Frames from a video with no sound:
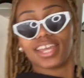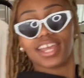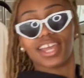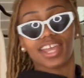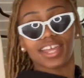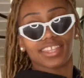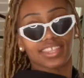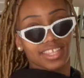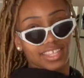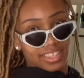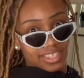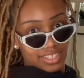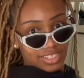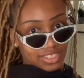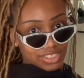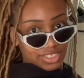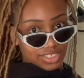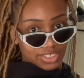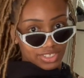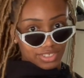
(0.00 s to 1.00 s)
and then the
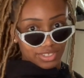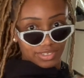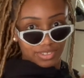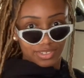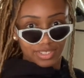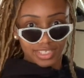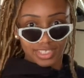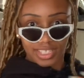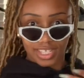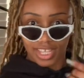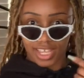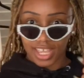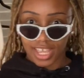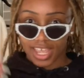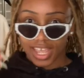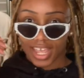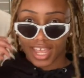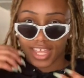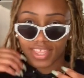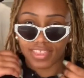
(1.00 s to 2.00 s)
shoes.
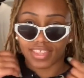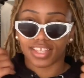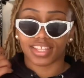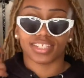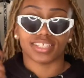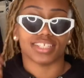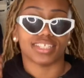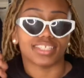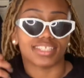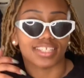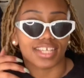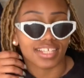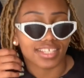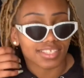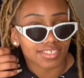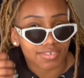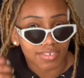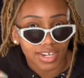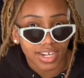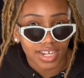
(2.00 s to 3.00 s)
And then to
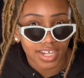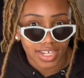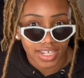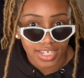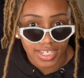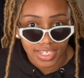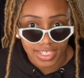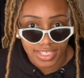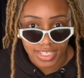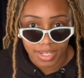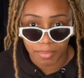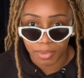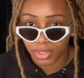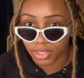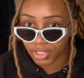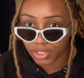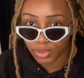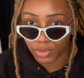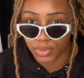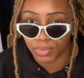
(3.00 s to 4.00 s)
accessorize, I'm
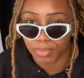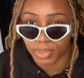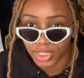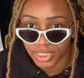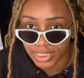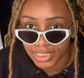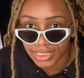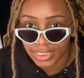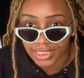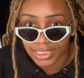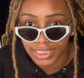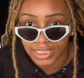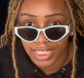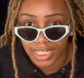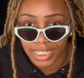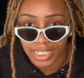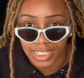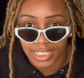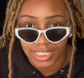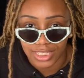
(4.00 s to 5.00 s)
only doing purses
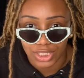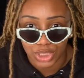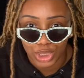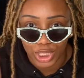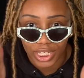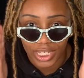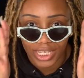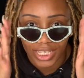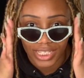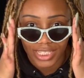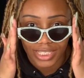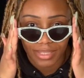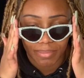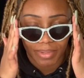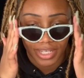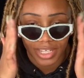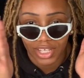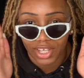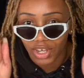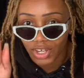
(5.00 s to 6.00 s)
and shades,
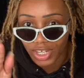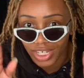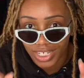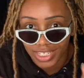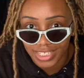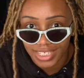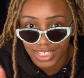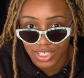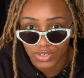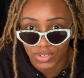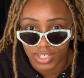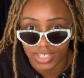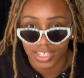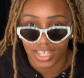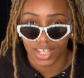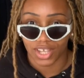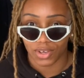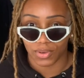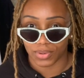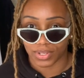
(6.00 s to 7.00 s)
but y'all can accessorize how
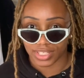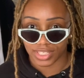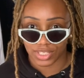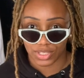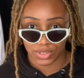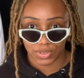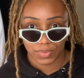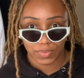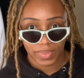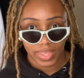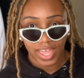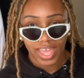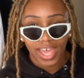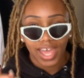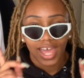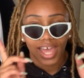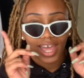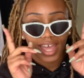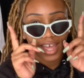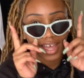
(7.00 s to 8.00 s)
y'all want to.
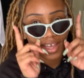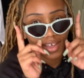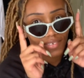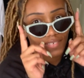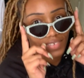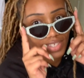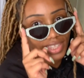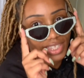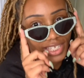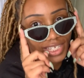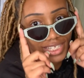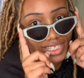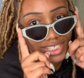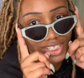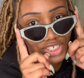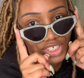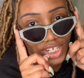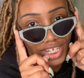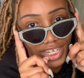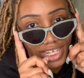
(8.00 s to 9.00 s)
I have these
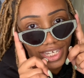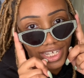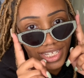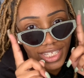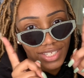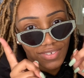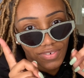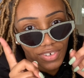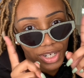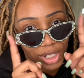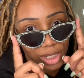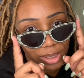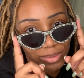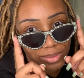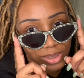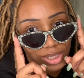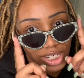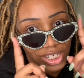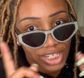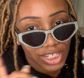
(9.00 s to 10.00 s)
shades from
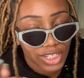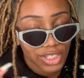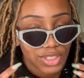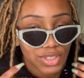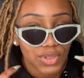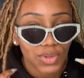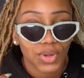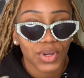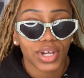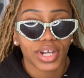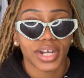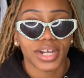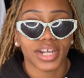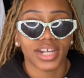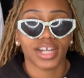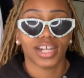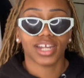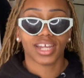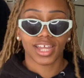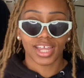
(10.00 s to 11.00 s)
JD
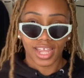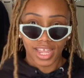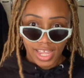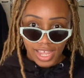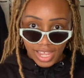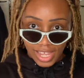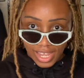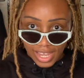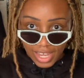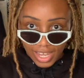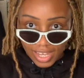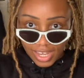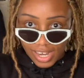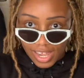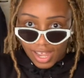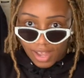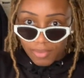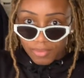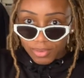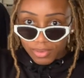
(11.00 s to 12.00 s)
Couture, and
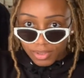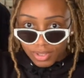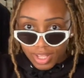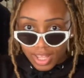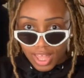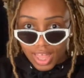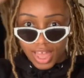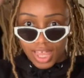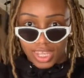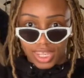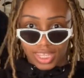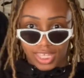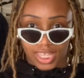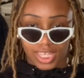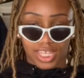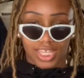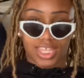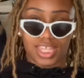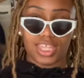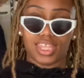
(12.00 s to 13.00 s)
I will link
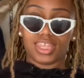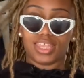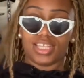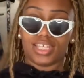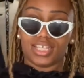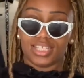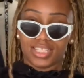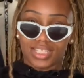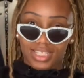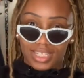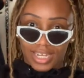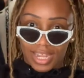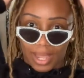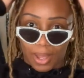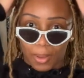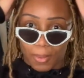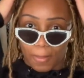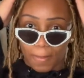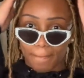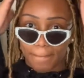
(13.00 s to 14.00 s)
these
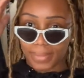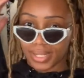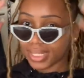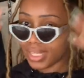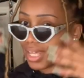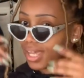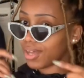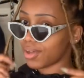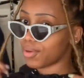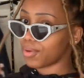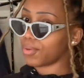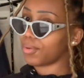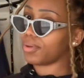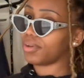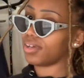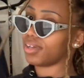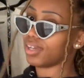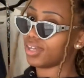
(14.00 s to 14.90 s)
down below.